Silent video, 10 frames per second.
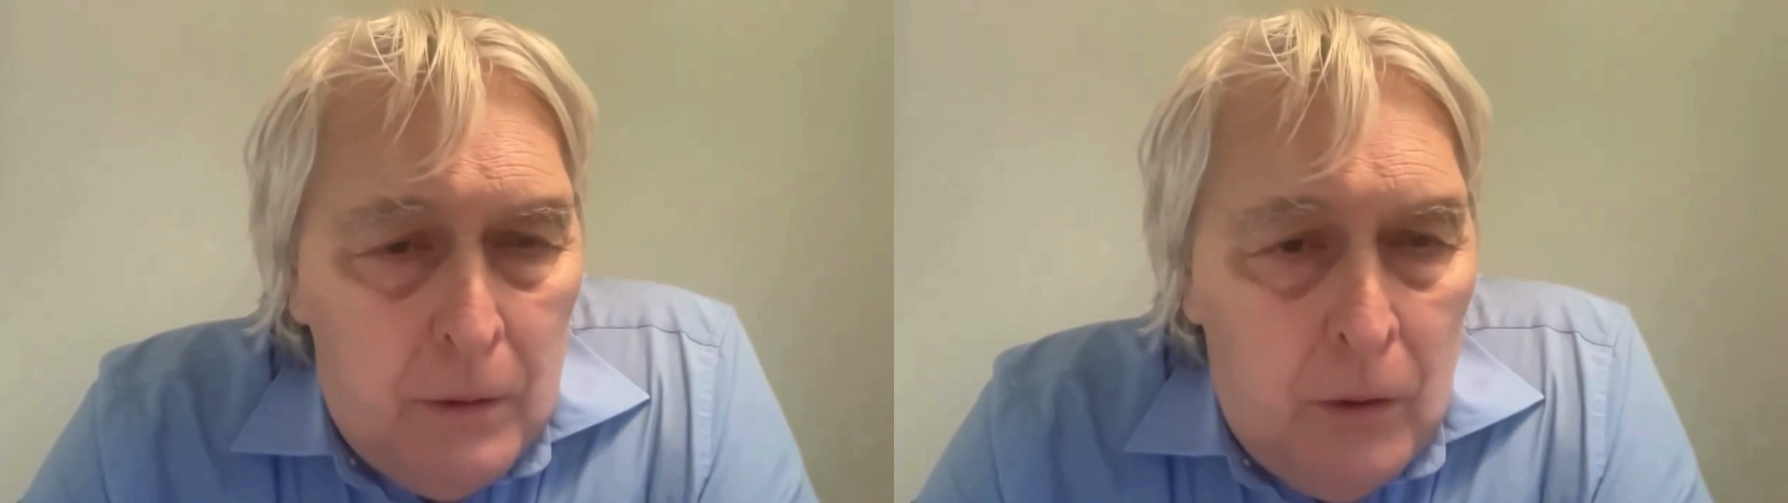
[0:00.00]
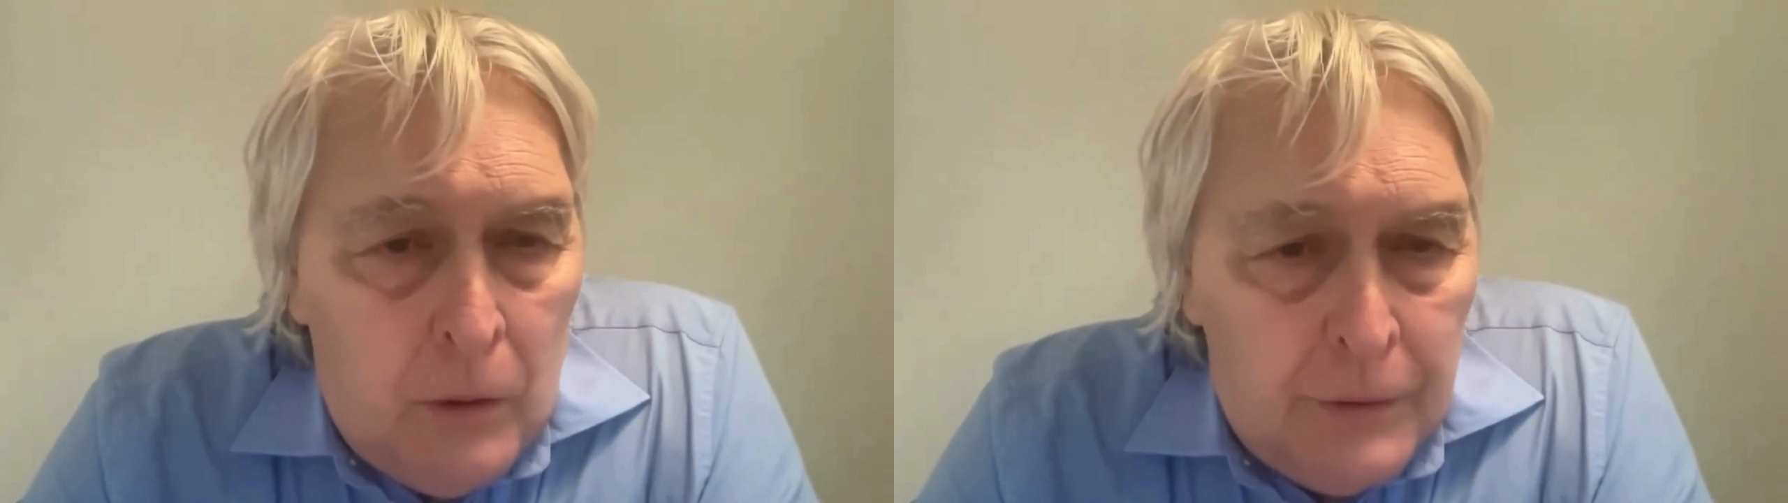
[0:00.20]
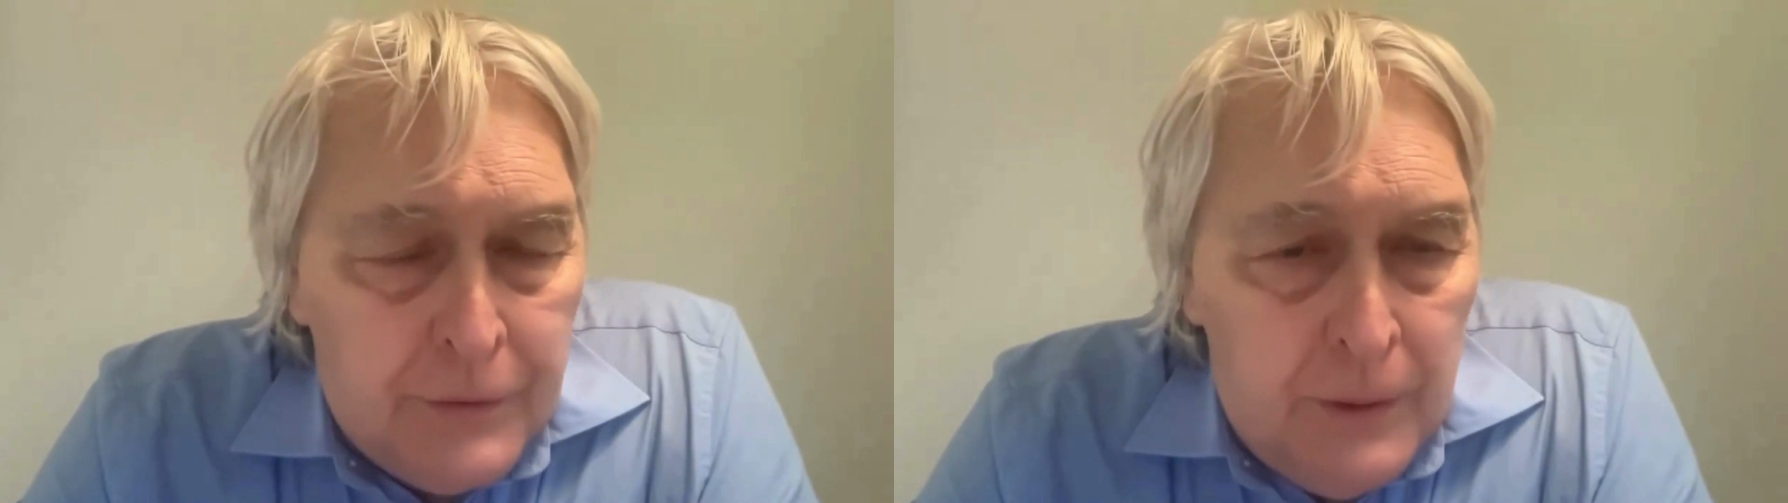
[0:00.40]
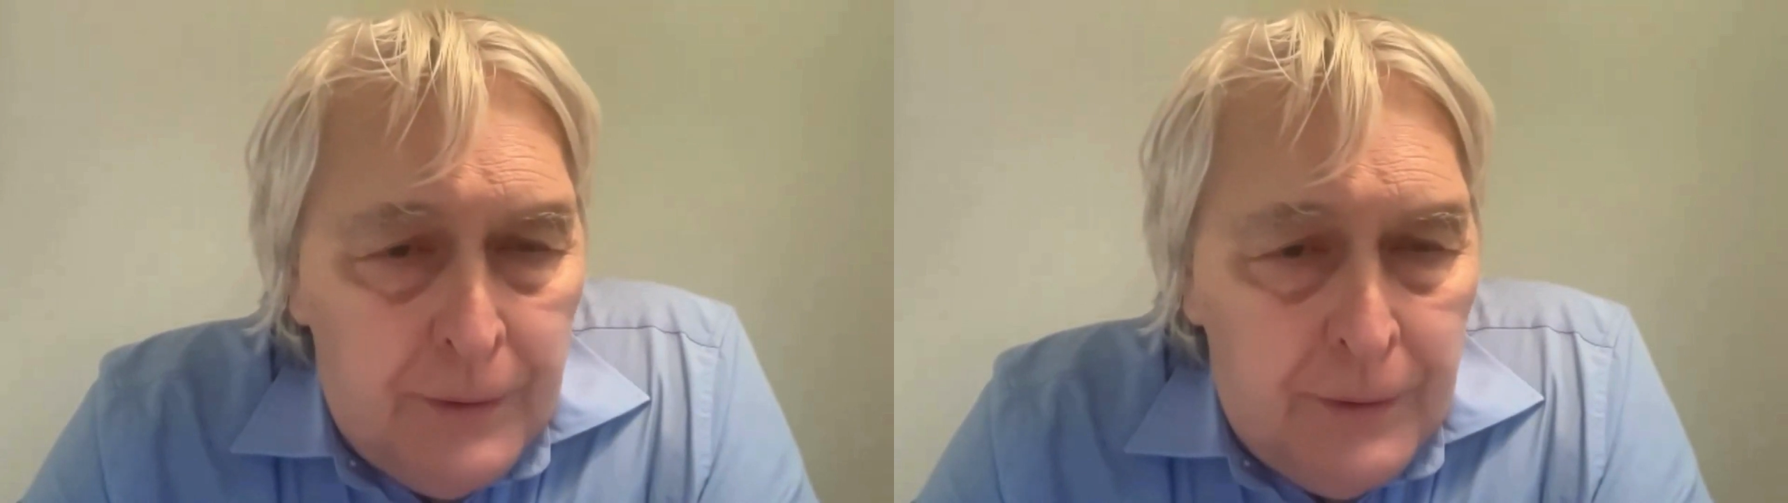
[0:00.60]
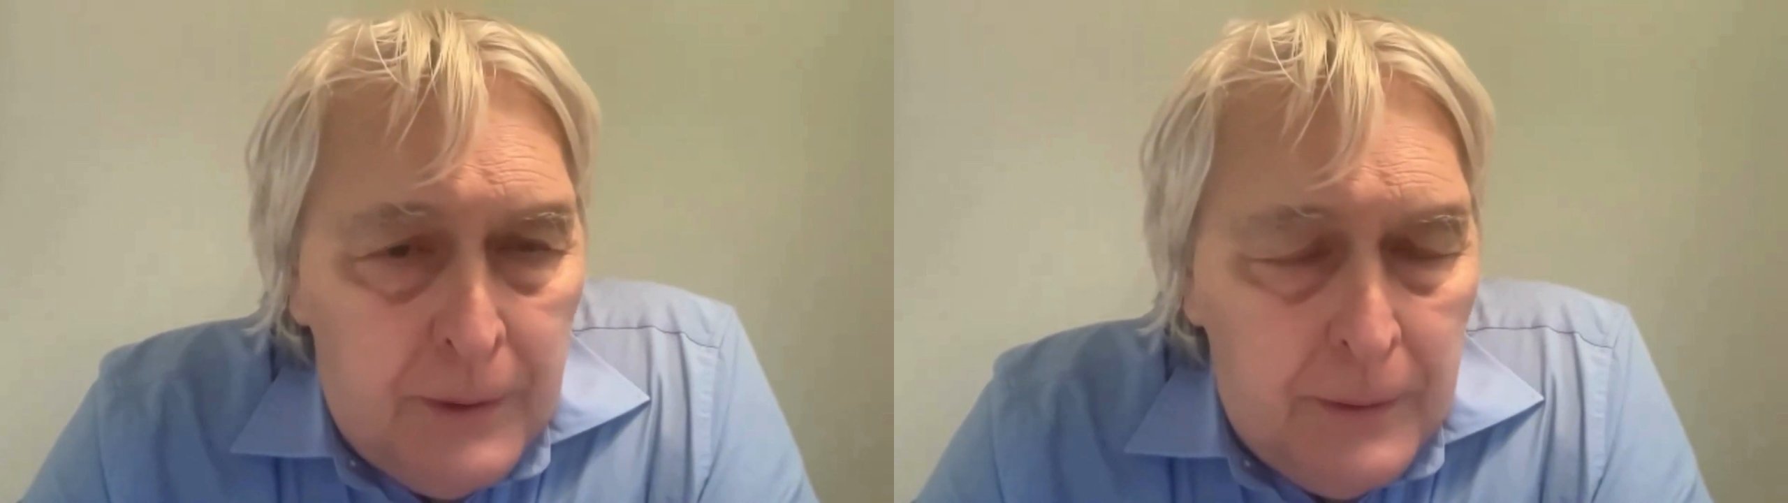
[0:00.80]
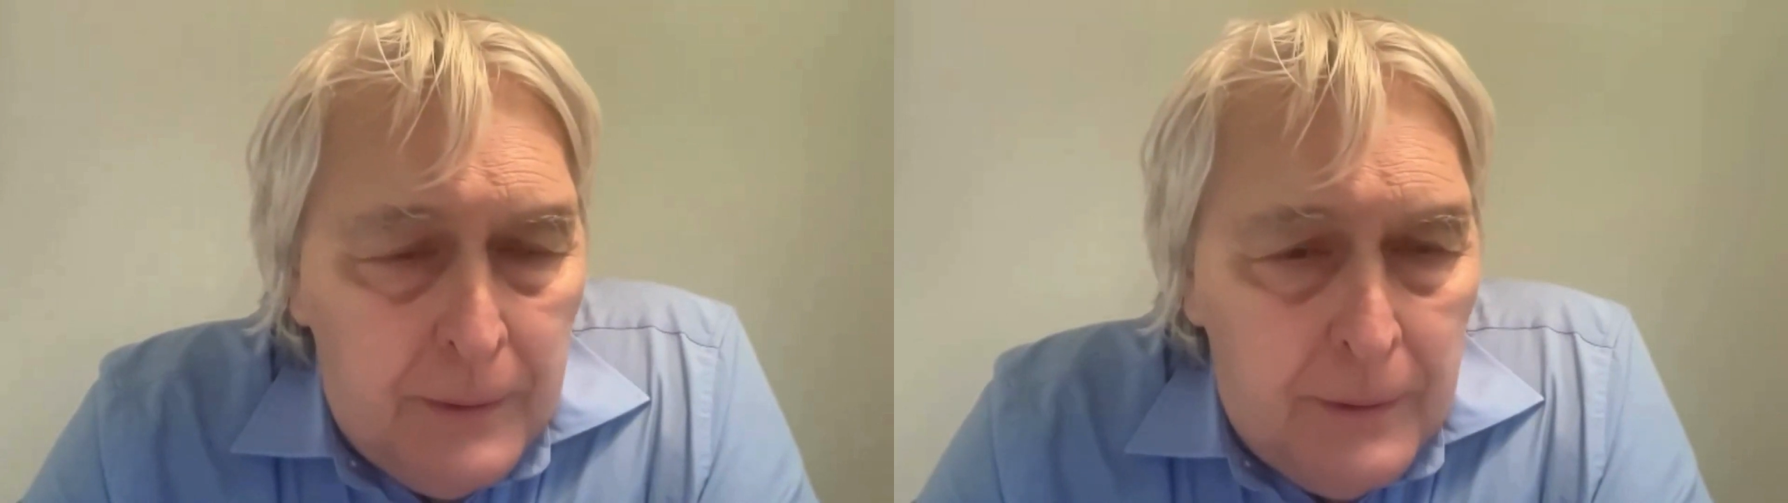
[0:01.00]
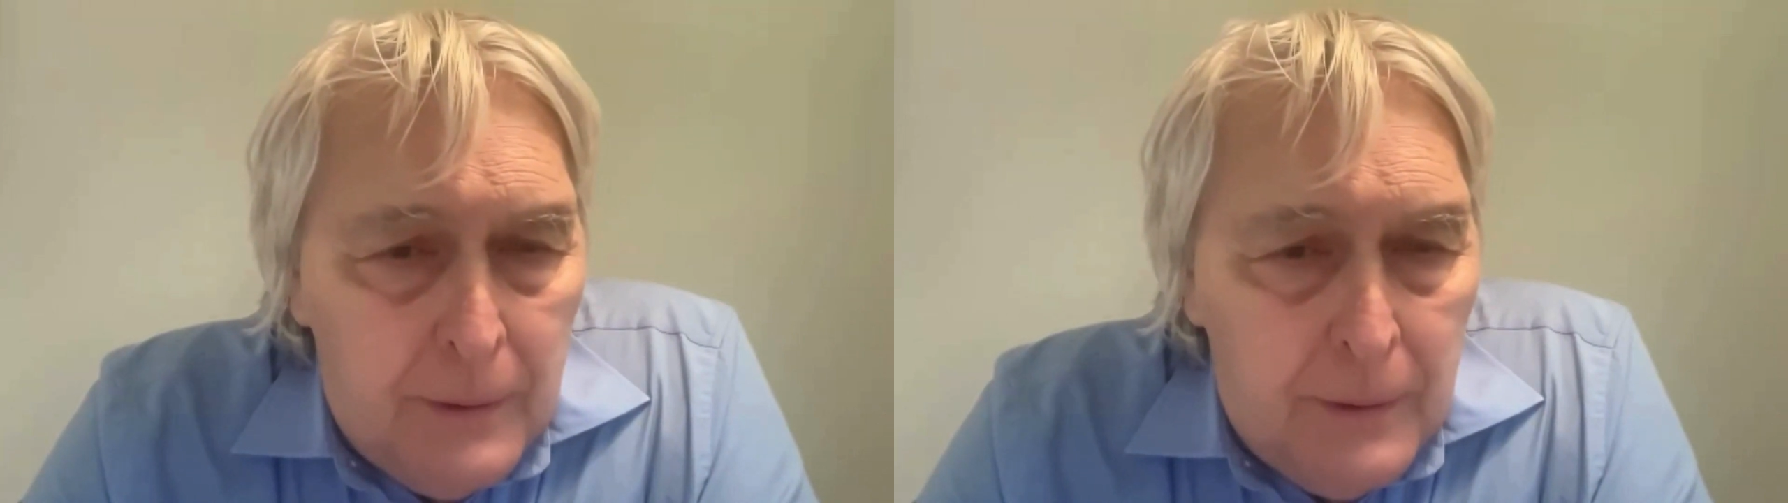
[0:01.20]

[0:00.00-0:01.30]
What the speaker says: also, I think,